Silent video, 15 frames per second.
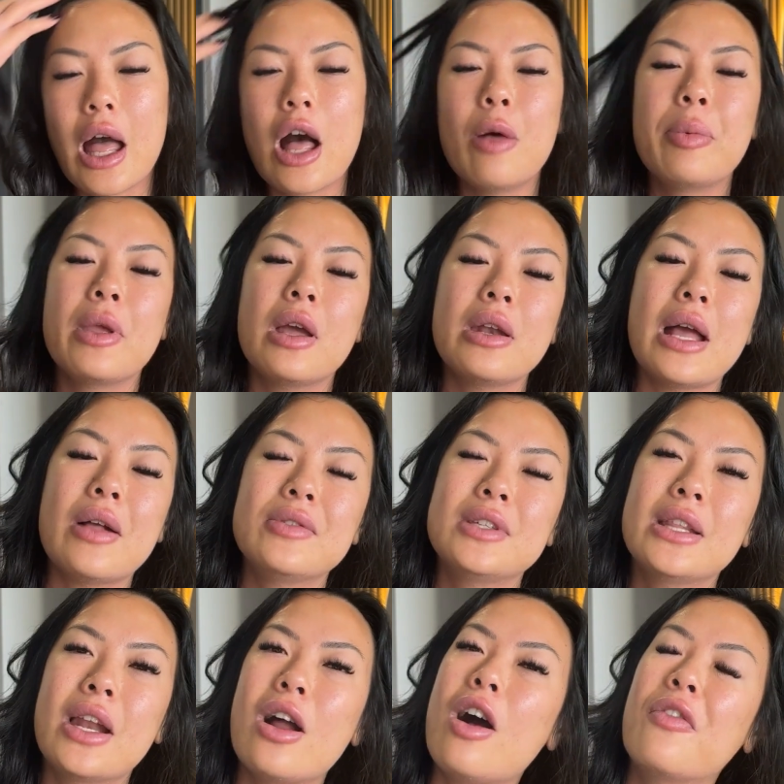I'll be announcing
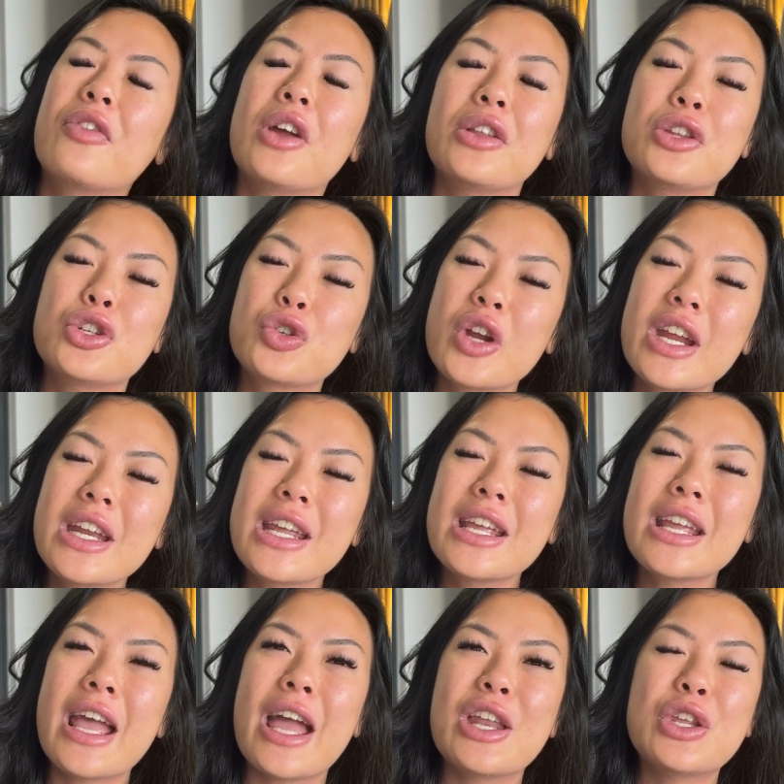that offer at the training,
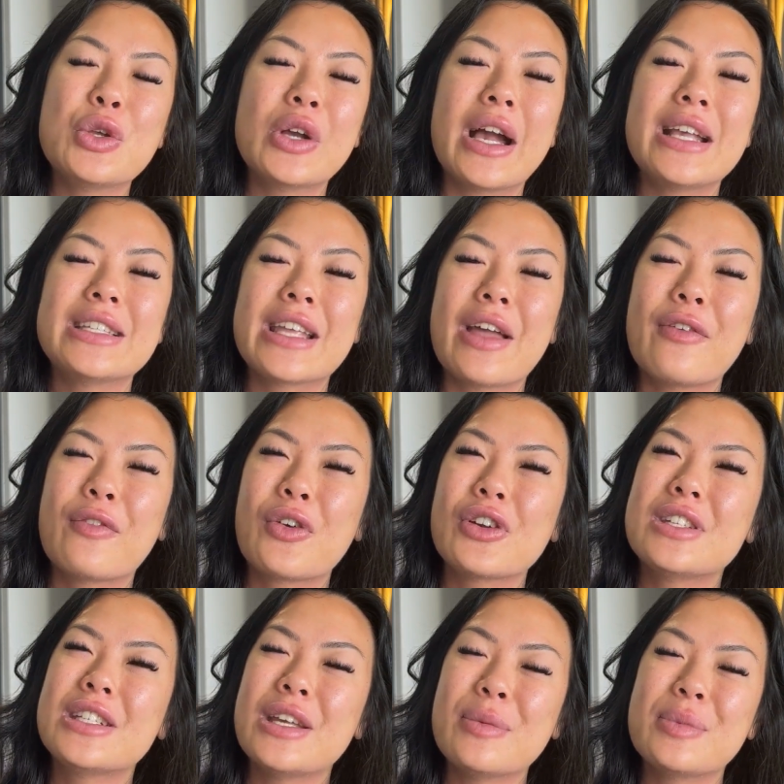and you guys get
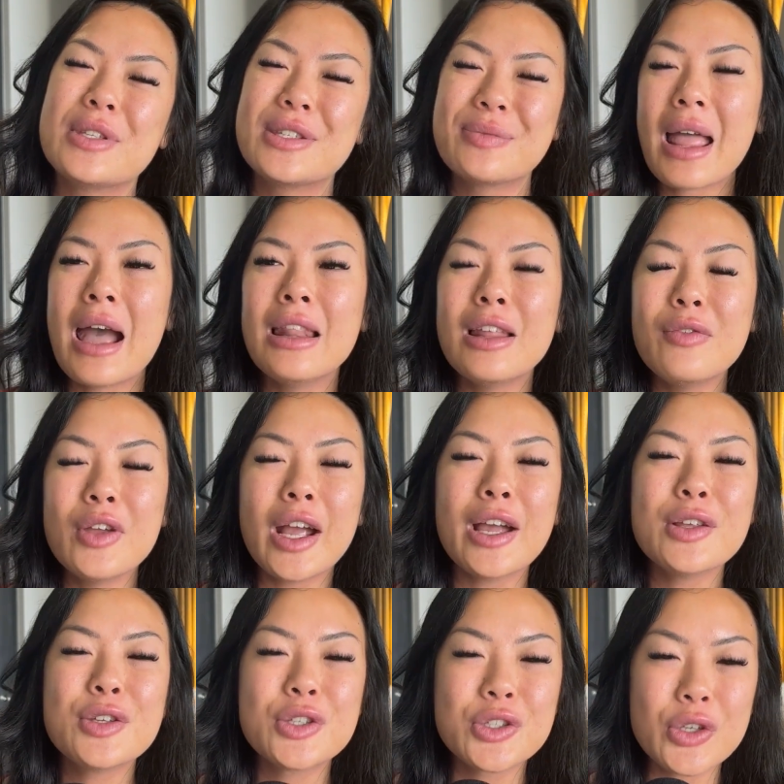first dibs. I love you
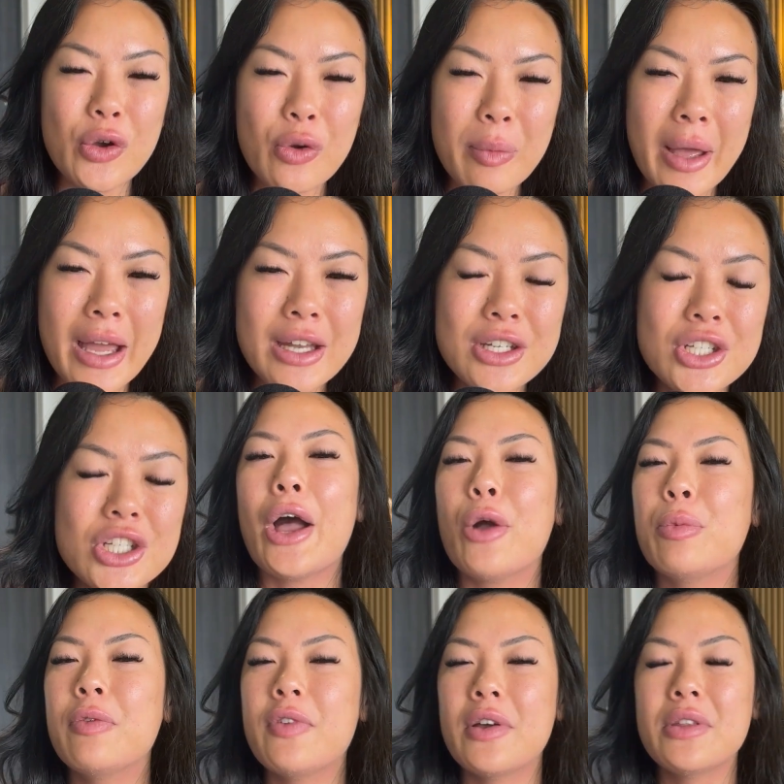guys so much. I
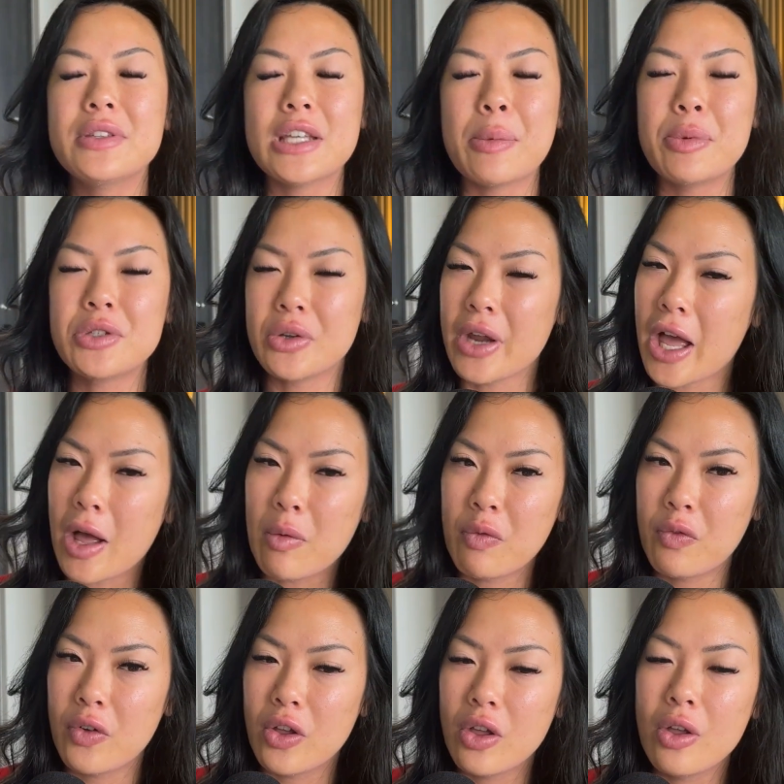hope you found this episode
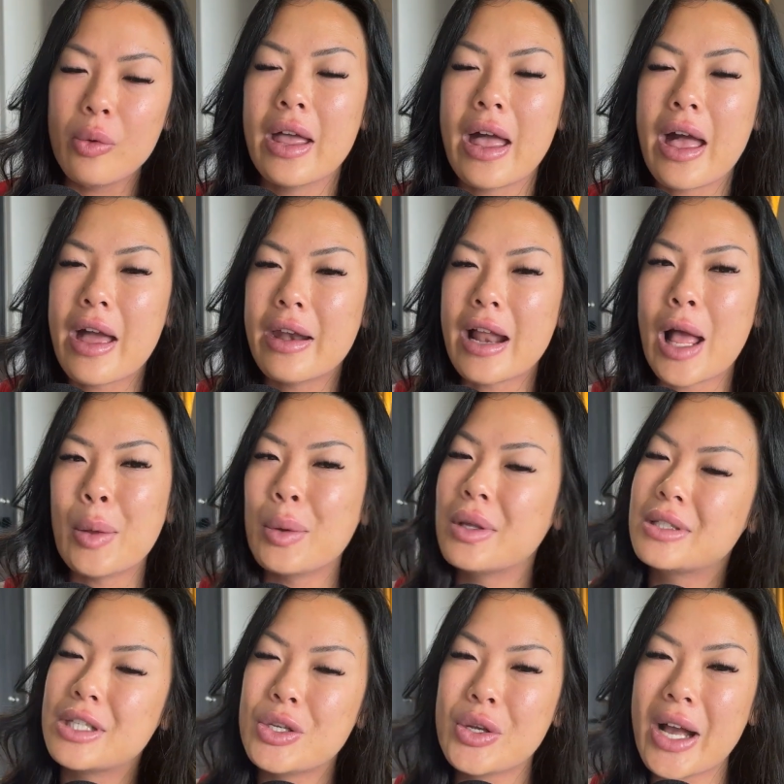helpful, and I will
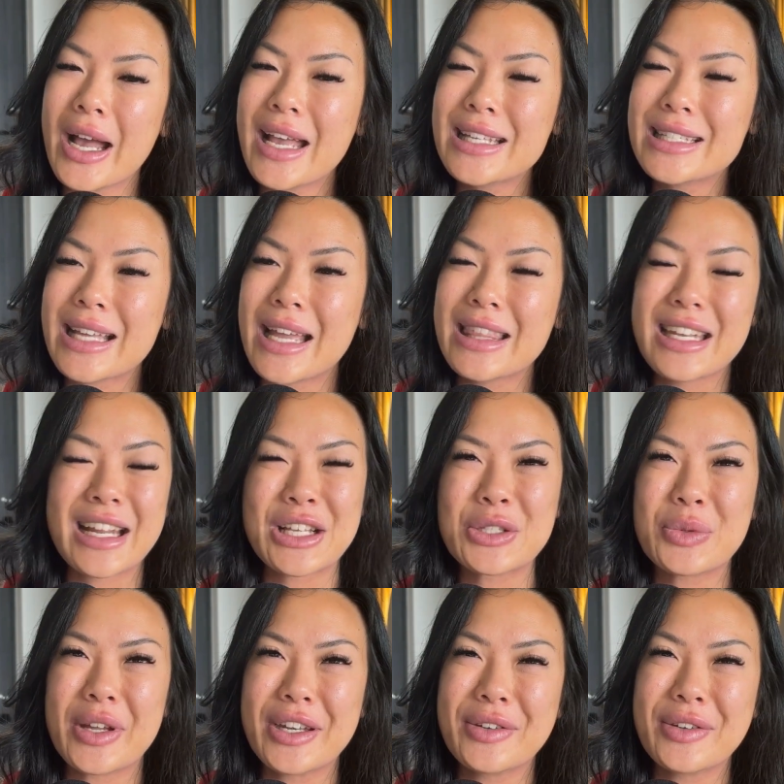see you guys at the next one.